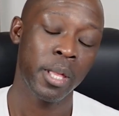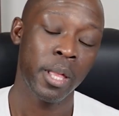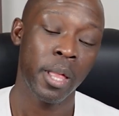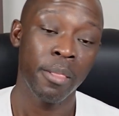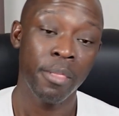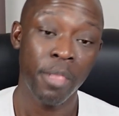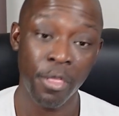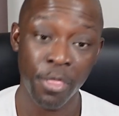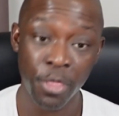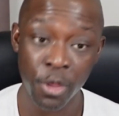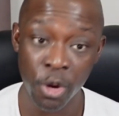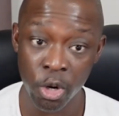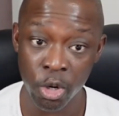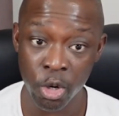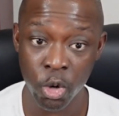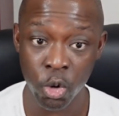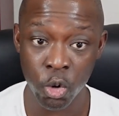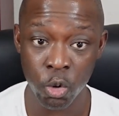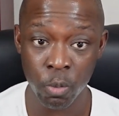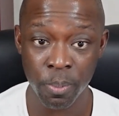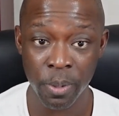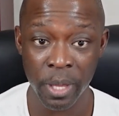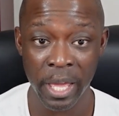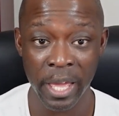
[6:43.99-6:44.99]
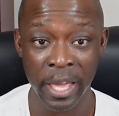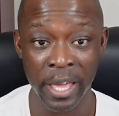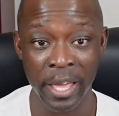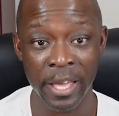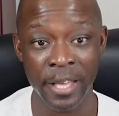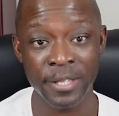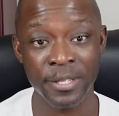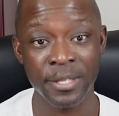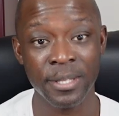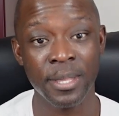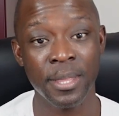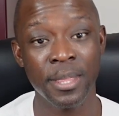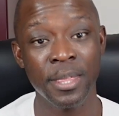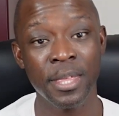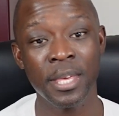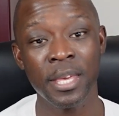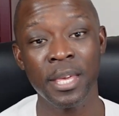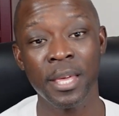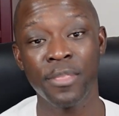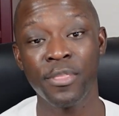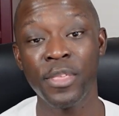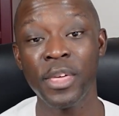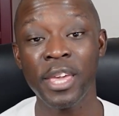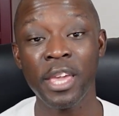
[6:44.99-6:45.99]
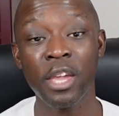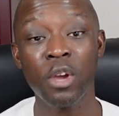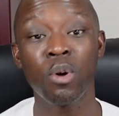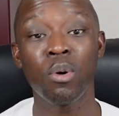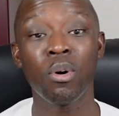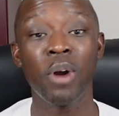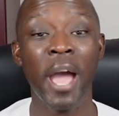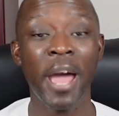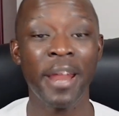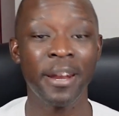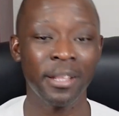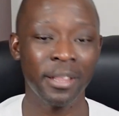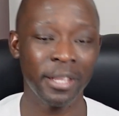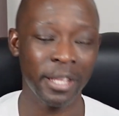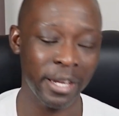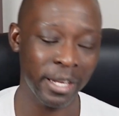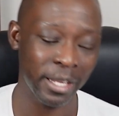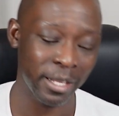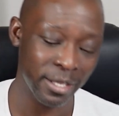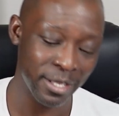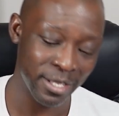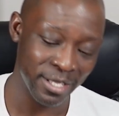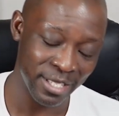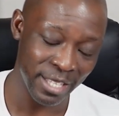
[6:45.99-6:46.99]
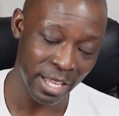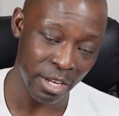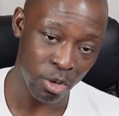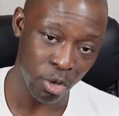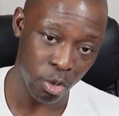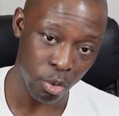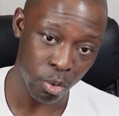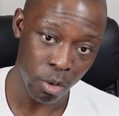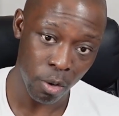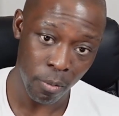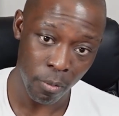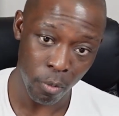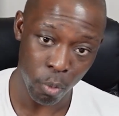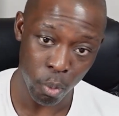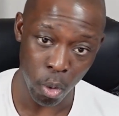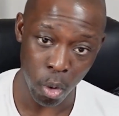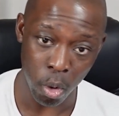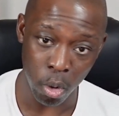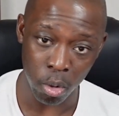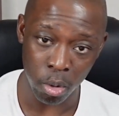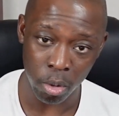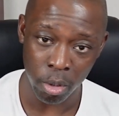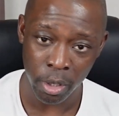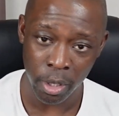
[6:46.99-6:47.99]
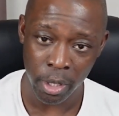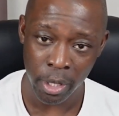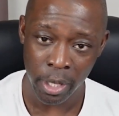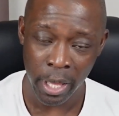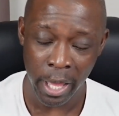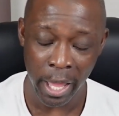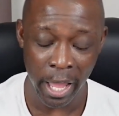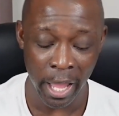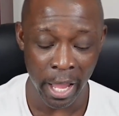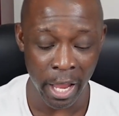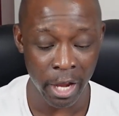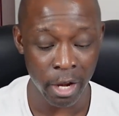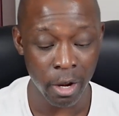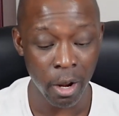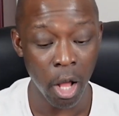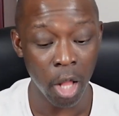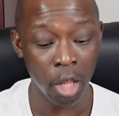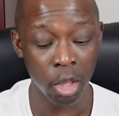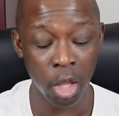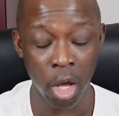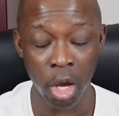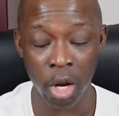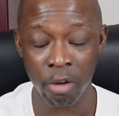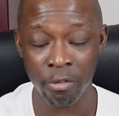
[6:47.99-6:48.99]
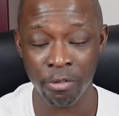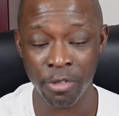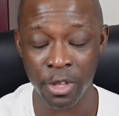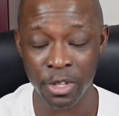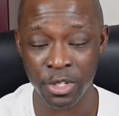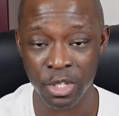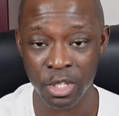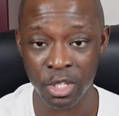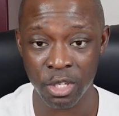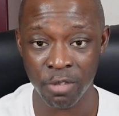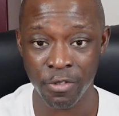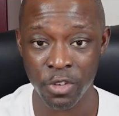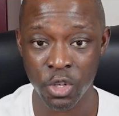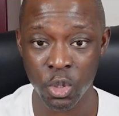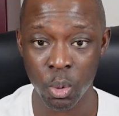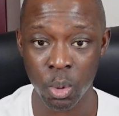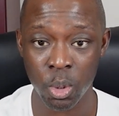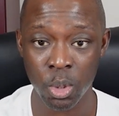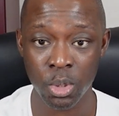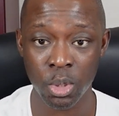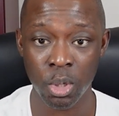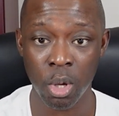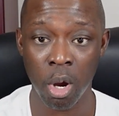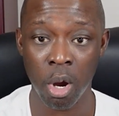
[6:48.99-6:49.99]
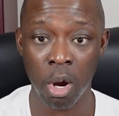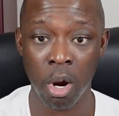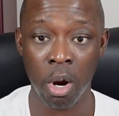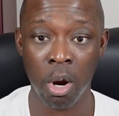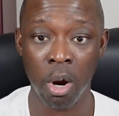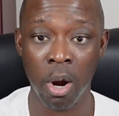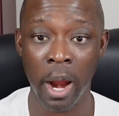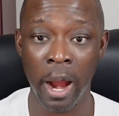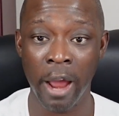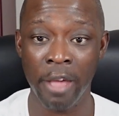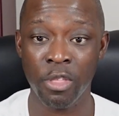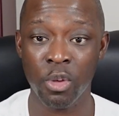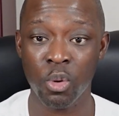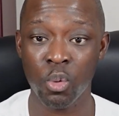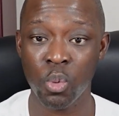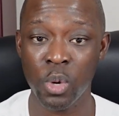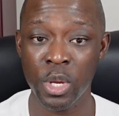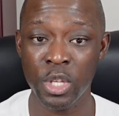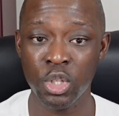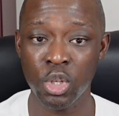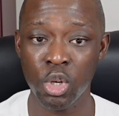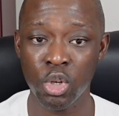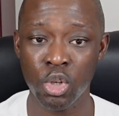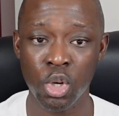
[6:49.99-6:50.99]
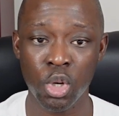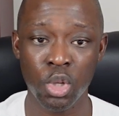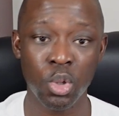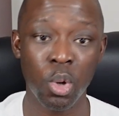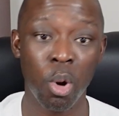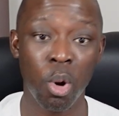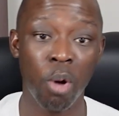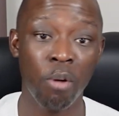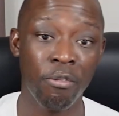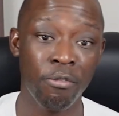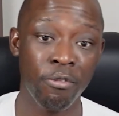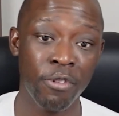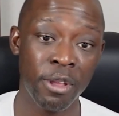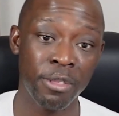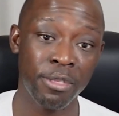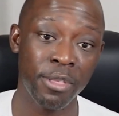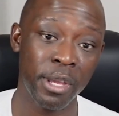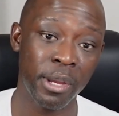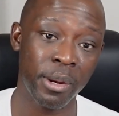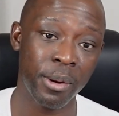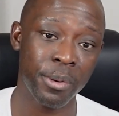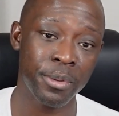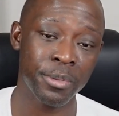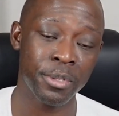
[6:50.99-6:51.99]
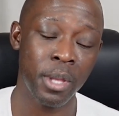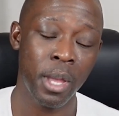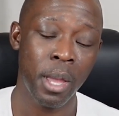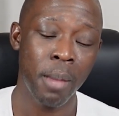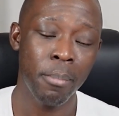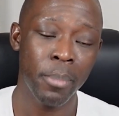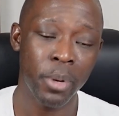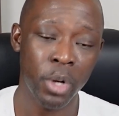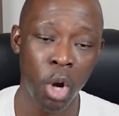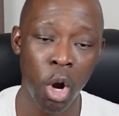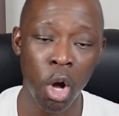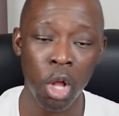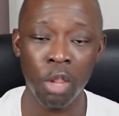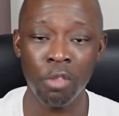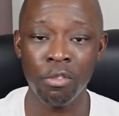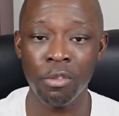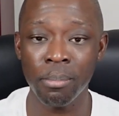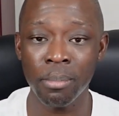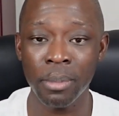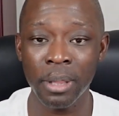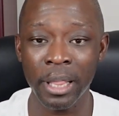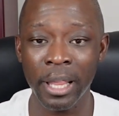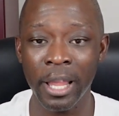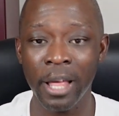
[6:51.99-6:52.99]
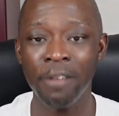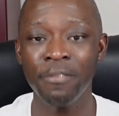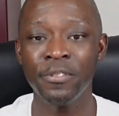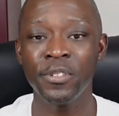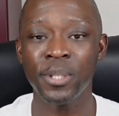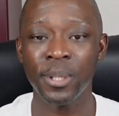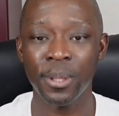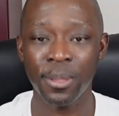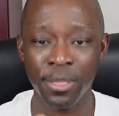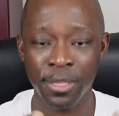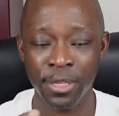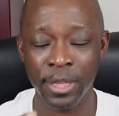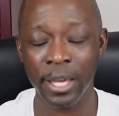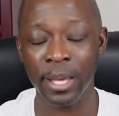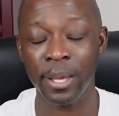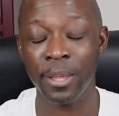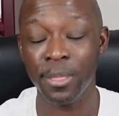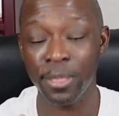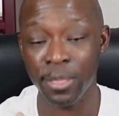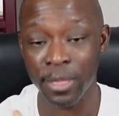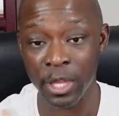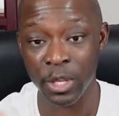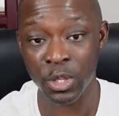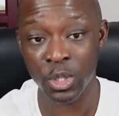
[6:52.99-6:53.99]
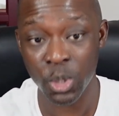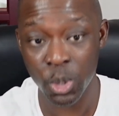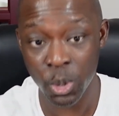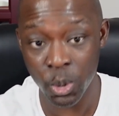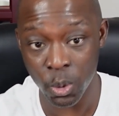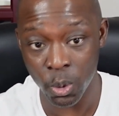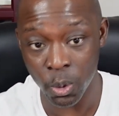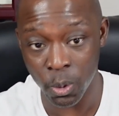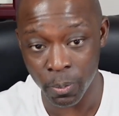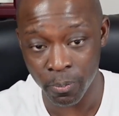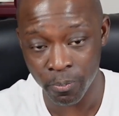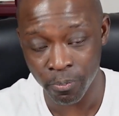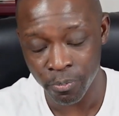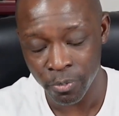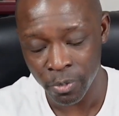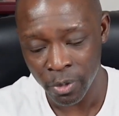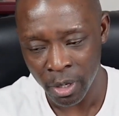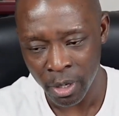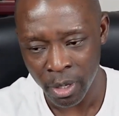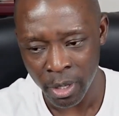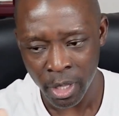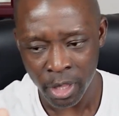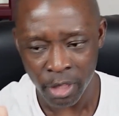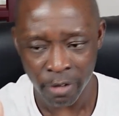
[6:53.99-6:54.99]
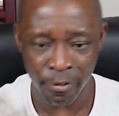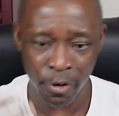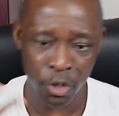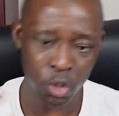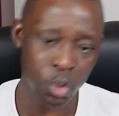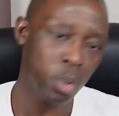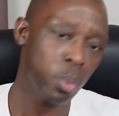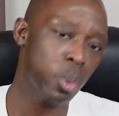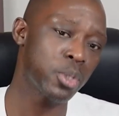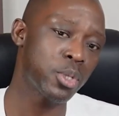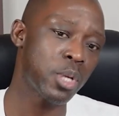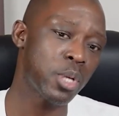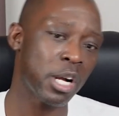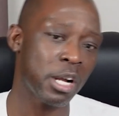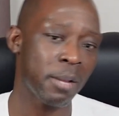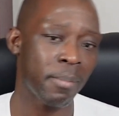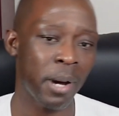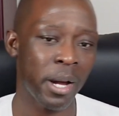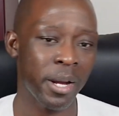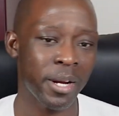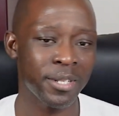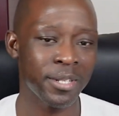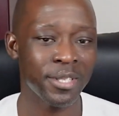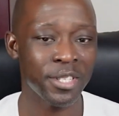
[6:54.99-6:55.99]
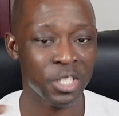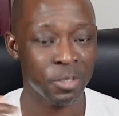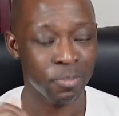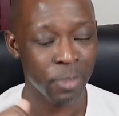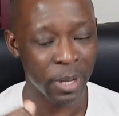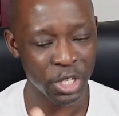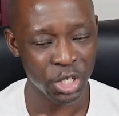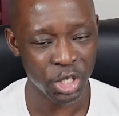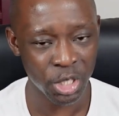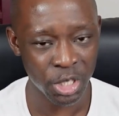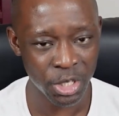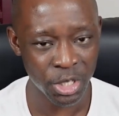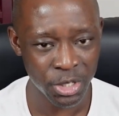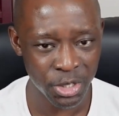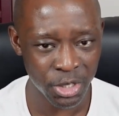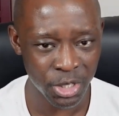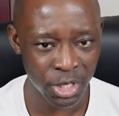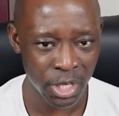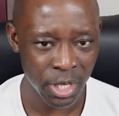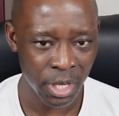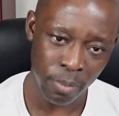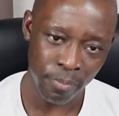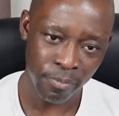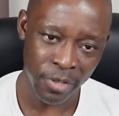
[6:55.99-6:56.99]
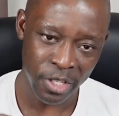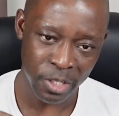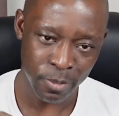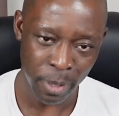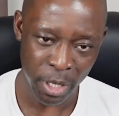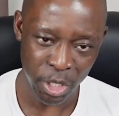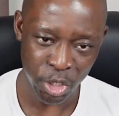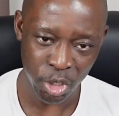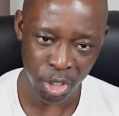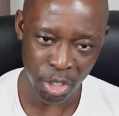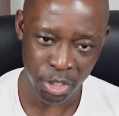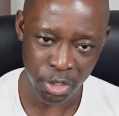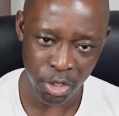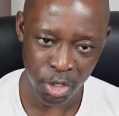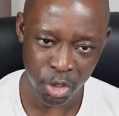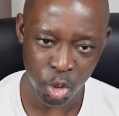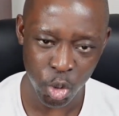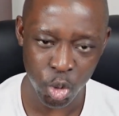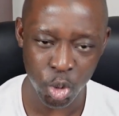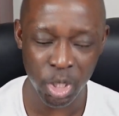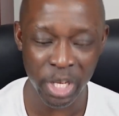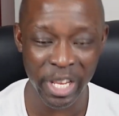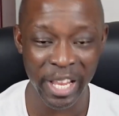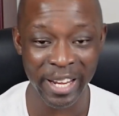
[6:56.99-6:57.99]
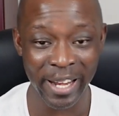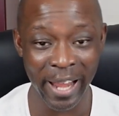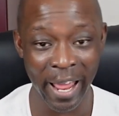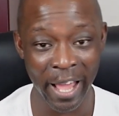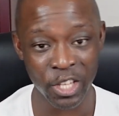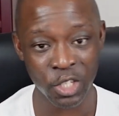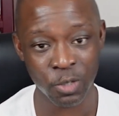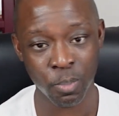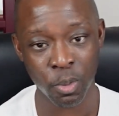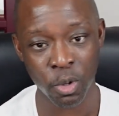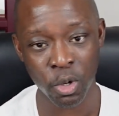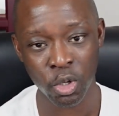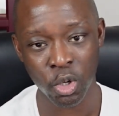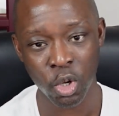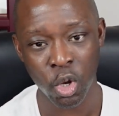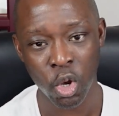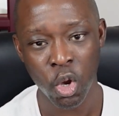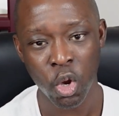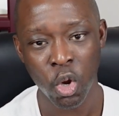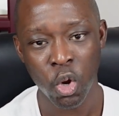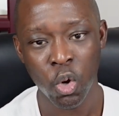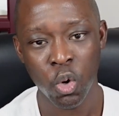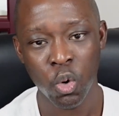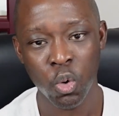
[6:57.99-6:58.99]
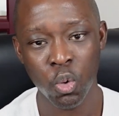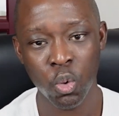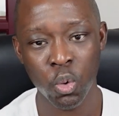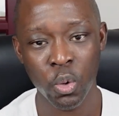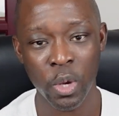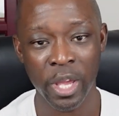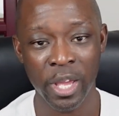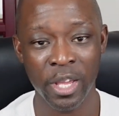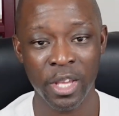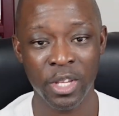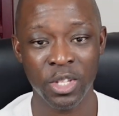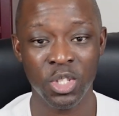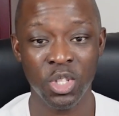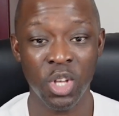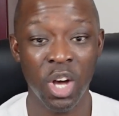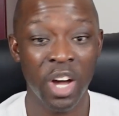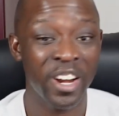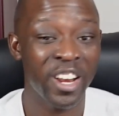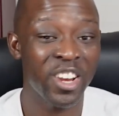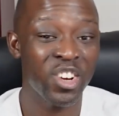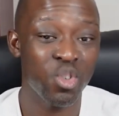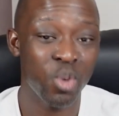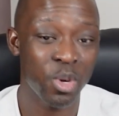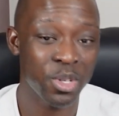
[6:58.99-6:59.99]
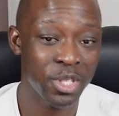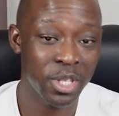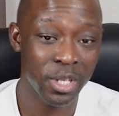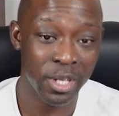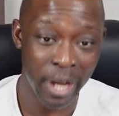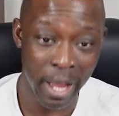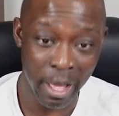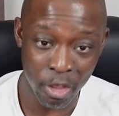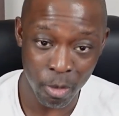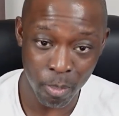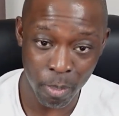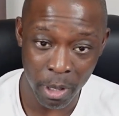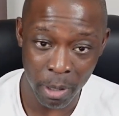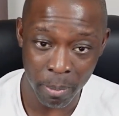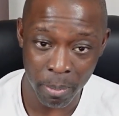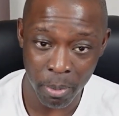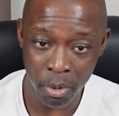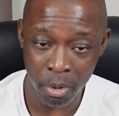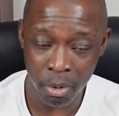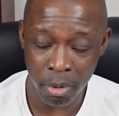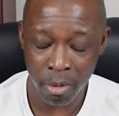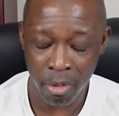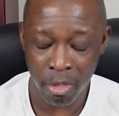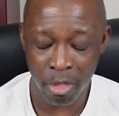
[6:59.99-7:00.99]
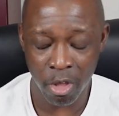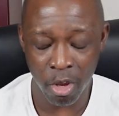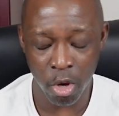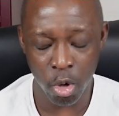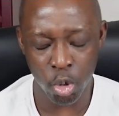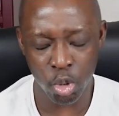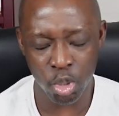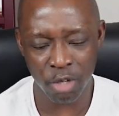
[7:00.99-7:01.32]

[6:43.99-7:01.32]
The third group is the thinking or analytically centered role. And a lot of these individuals are either researchers or free thinkers, but all of them love to think things through. The first one we'll talk about is the specialist. The specialist is usually an expert who is not interested in other people. They're usually